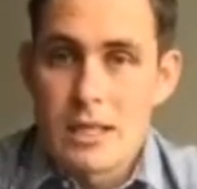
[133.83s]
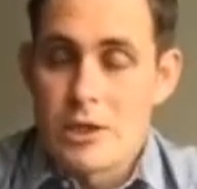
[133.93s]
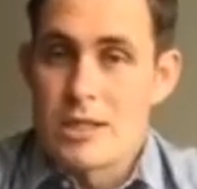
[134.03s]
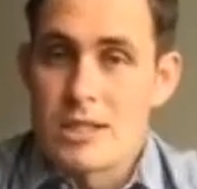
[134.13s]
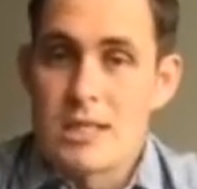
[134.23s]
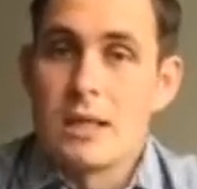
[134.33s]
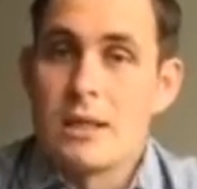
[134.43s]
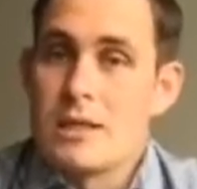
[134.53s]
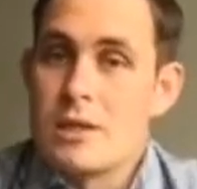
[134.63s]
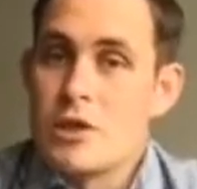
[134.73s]
such as
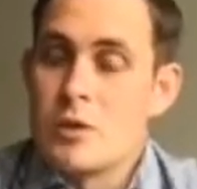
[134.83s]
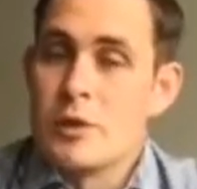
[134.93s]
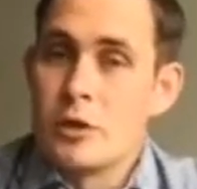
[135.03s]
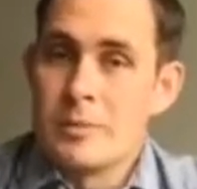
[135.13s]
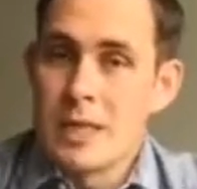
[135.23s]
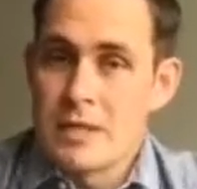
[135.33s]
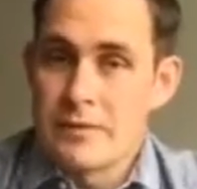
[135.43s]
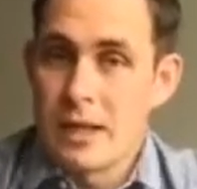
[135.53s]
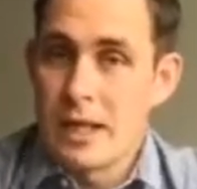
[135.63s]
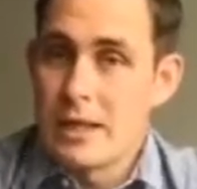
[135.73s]
stainless and super duplex for
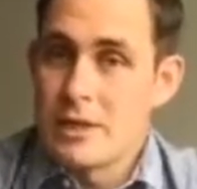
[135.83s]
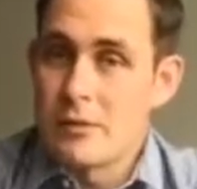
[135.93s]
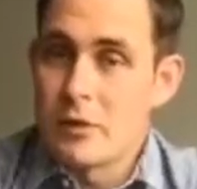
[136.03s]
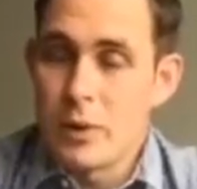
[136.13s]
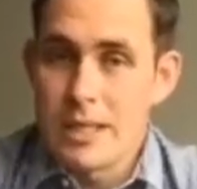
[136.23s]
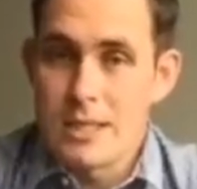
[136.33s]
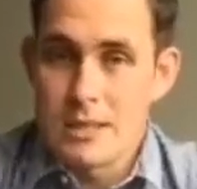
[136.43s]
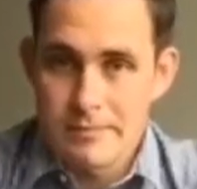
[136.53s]
clients on request.